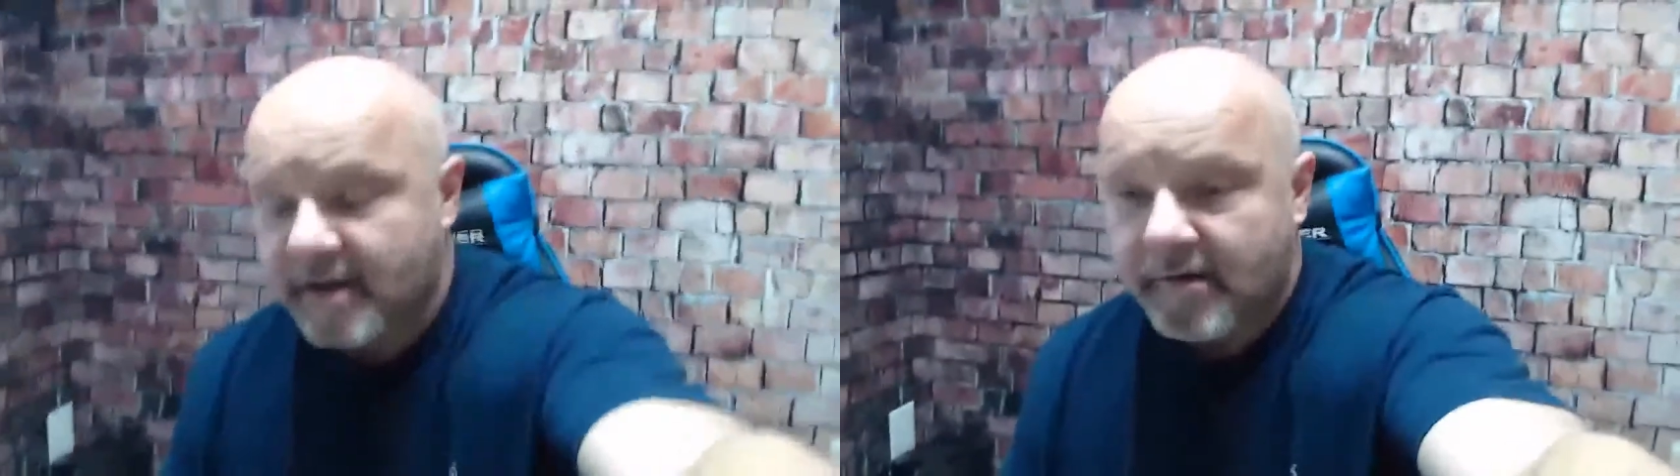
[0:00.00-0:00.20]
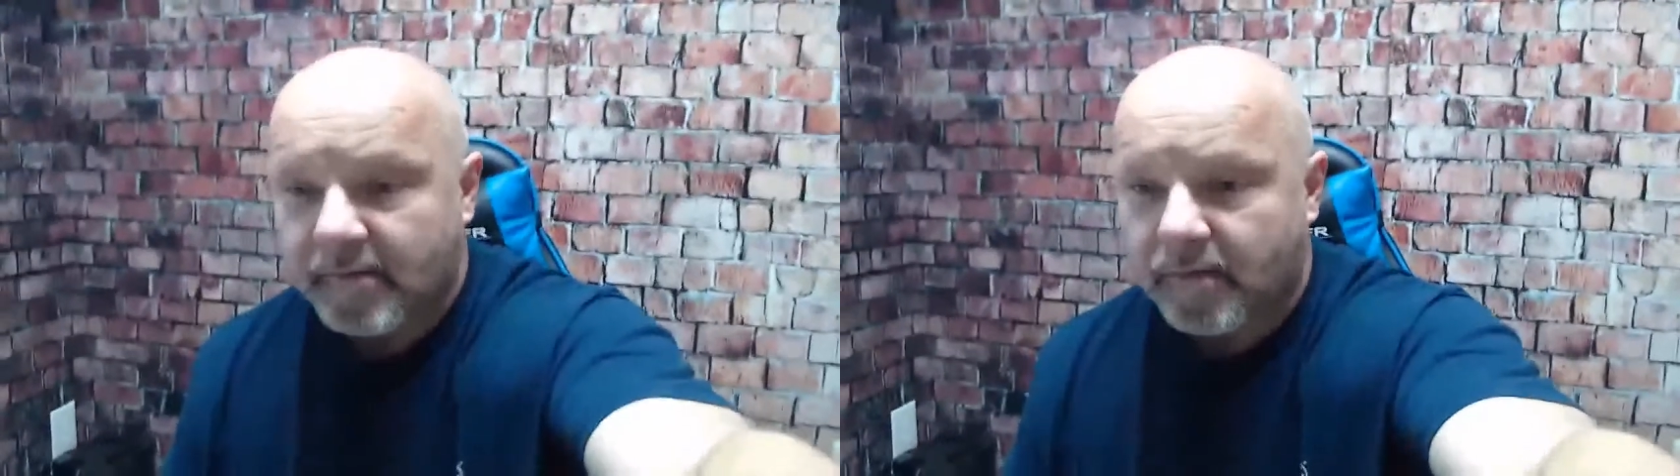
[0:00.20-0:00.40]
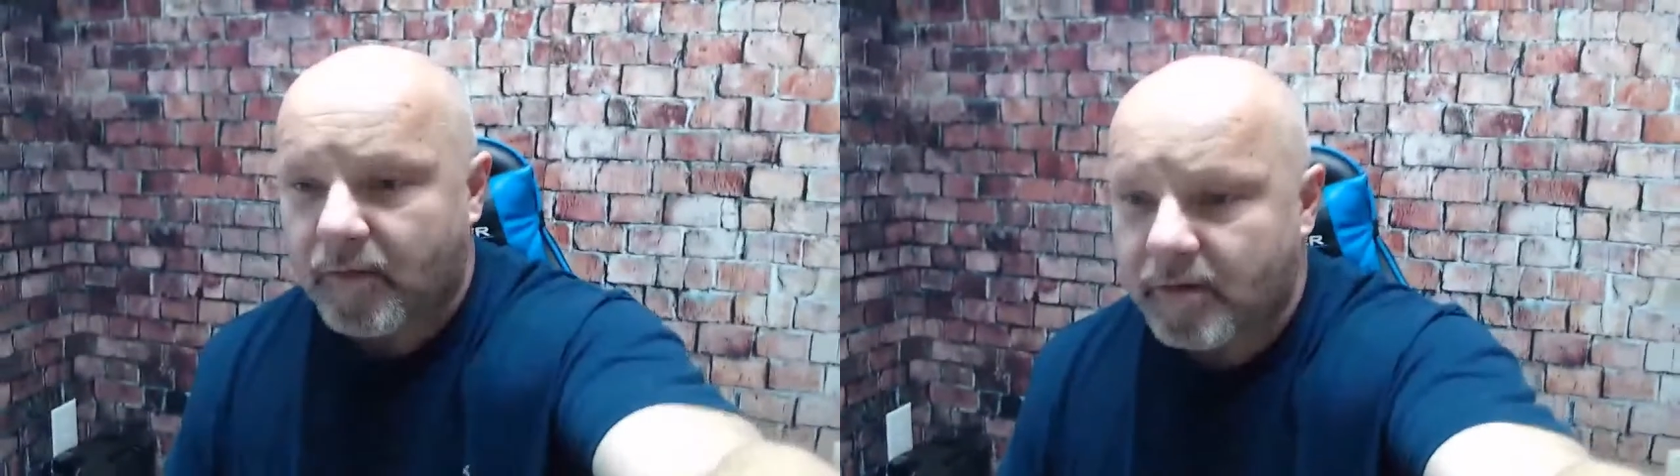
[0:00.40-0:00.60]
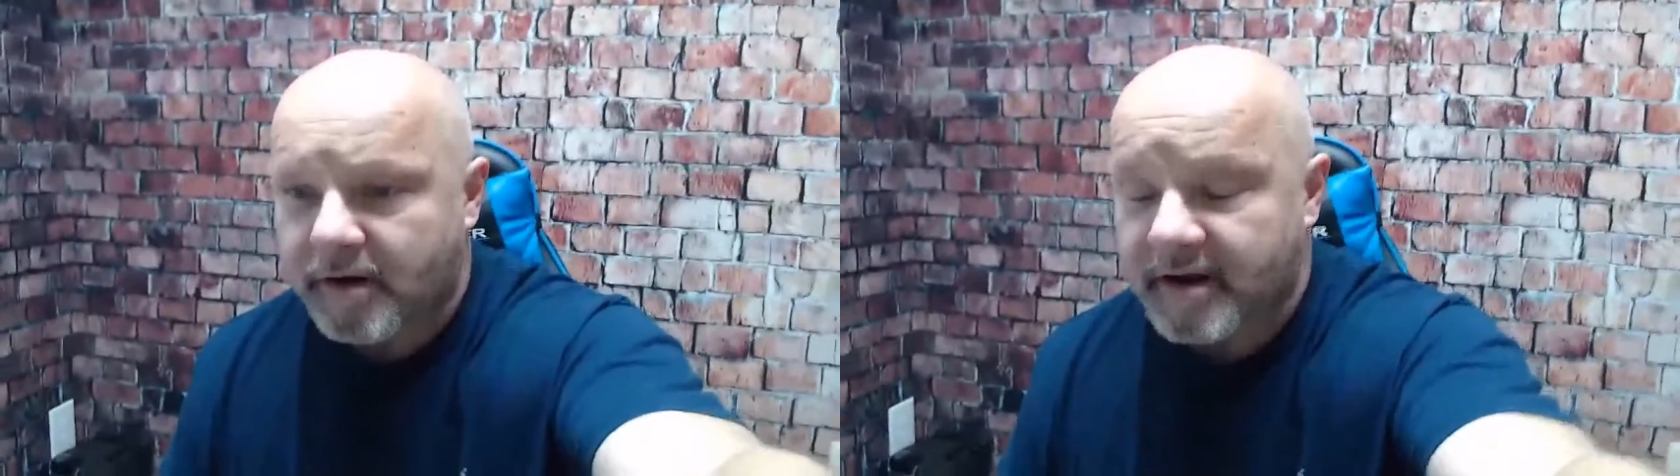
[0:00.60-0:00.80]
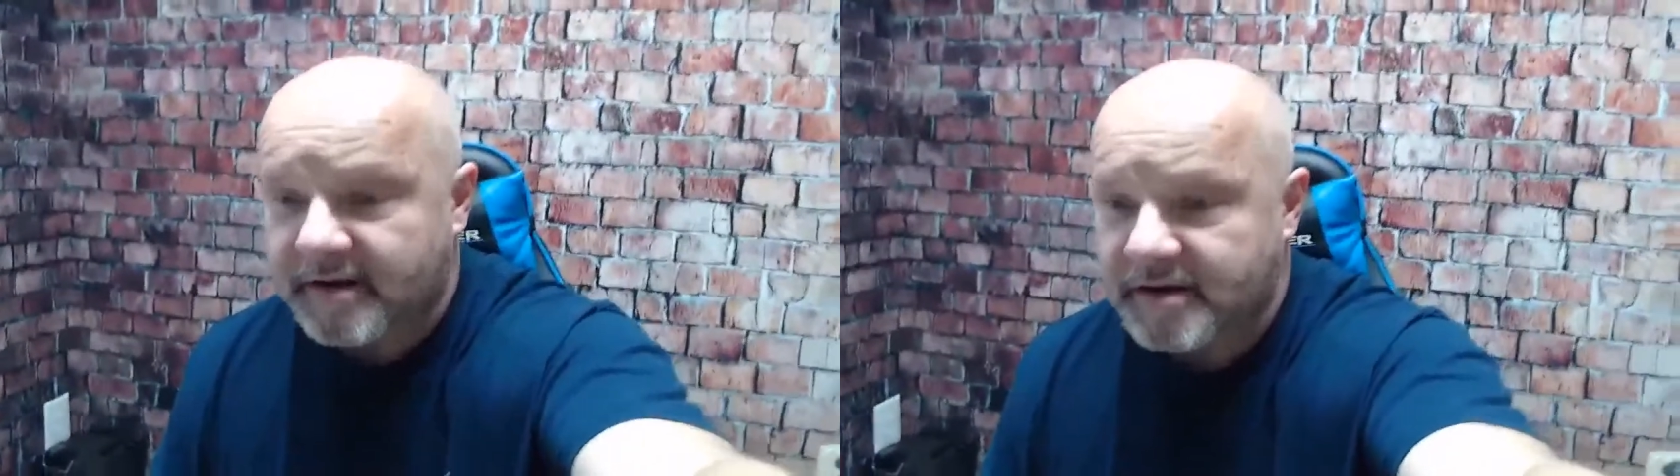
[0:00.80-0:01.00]
and
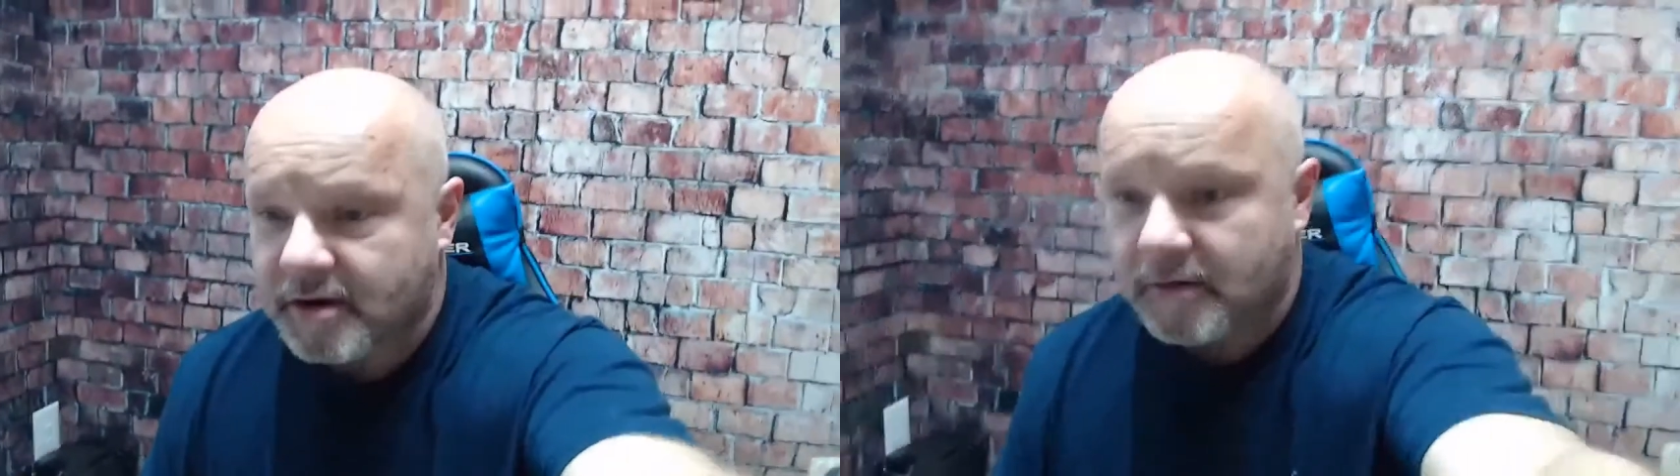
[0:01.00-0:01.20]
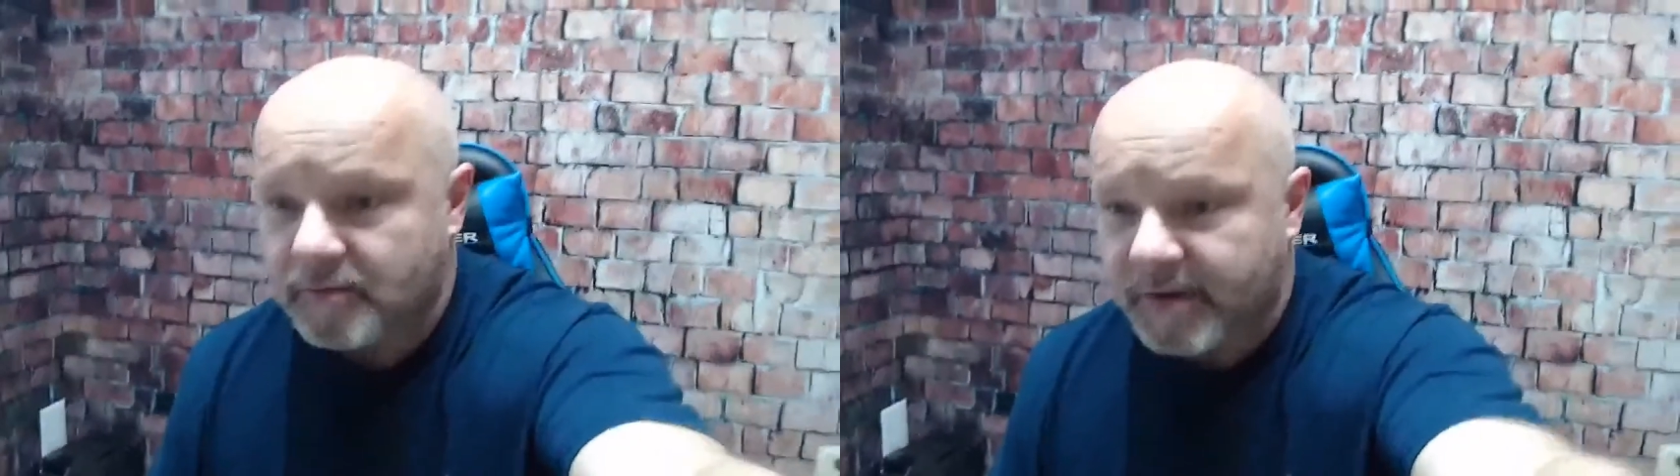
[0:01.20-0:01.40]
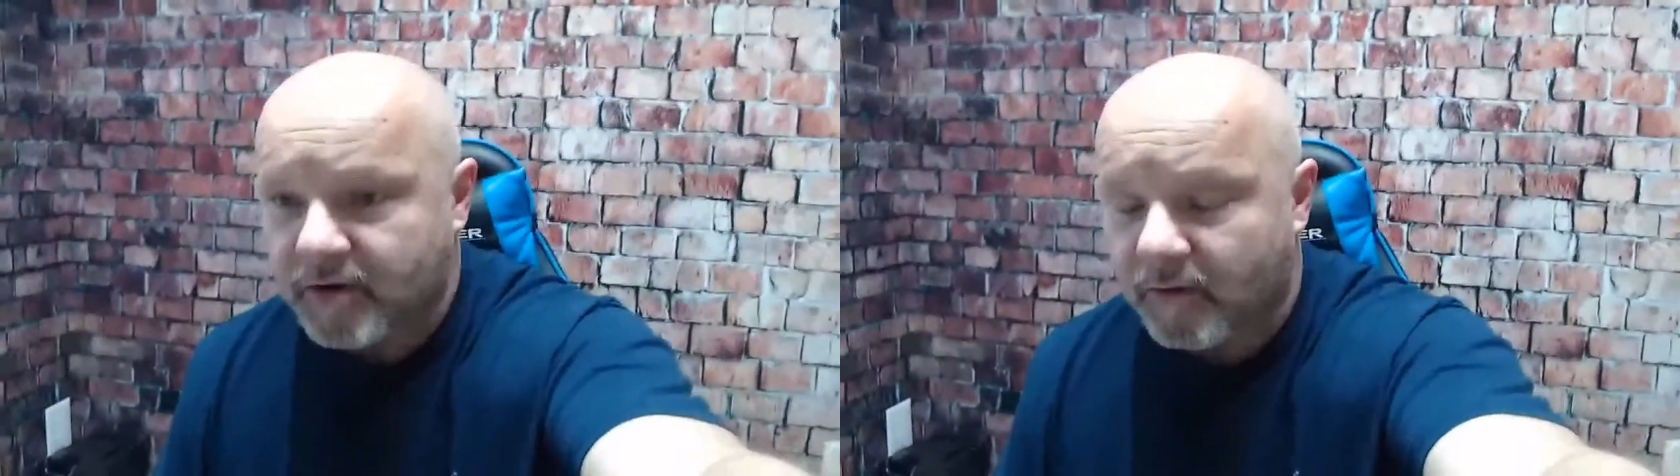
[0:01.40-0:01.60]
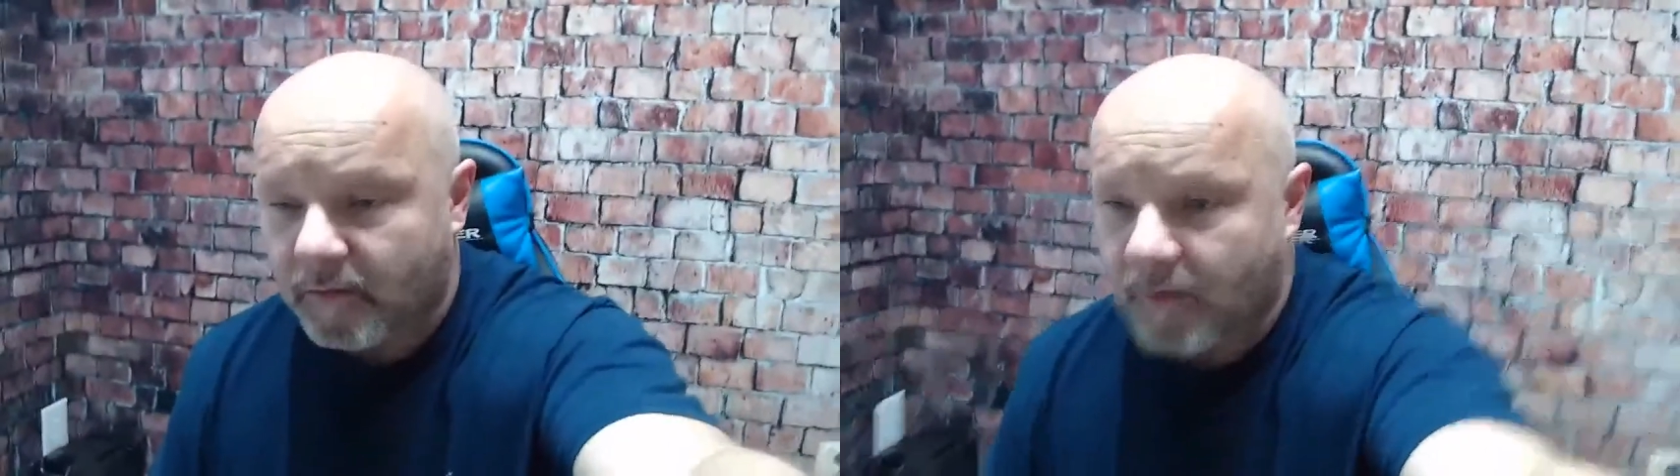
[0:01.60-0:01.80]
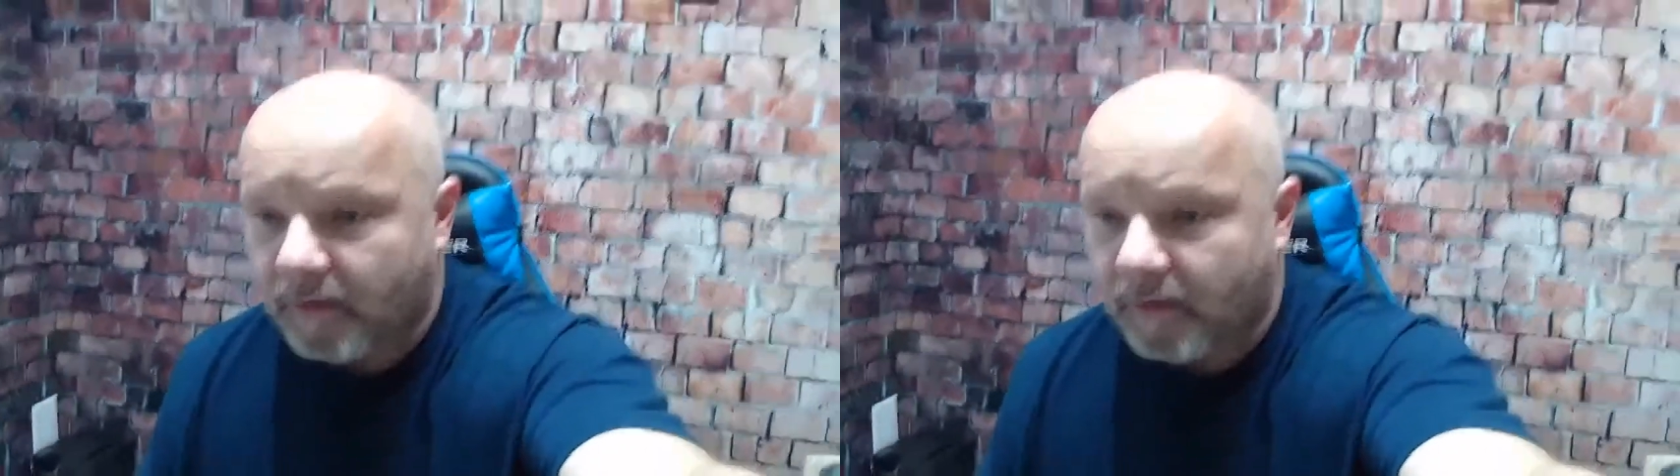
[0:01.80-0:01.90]
you hear me go,